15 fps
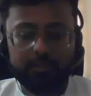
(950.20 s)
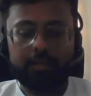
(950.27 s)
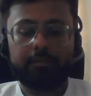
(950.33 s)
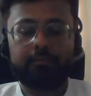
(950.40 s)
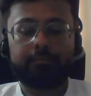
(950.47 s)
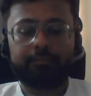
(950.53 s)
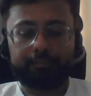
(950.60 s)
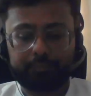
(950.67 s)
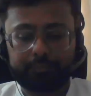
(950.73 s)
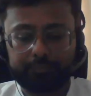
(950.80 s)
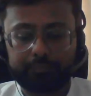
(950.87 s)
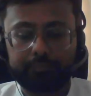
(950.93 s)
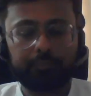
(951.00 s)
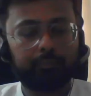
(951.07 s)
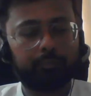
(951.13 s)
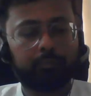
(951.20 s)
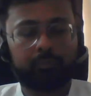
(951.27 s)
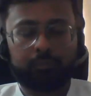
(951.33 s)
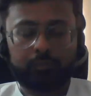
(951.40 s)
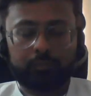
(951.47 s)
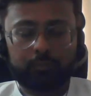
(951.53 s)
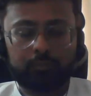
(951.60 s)
I join it from
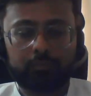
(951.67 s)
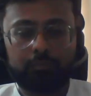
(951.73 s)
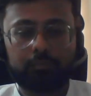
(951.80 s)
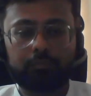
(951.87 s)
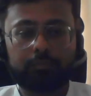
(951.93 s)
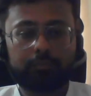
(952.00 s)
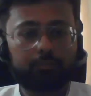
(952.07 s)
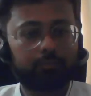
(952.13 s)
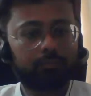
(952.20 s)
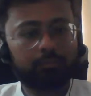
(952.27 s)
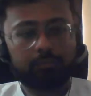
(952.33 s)
January? So yeah.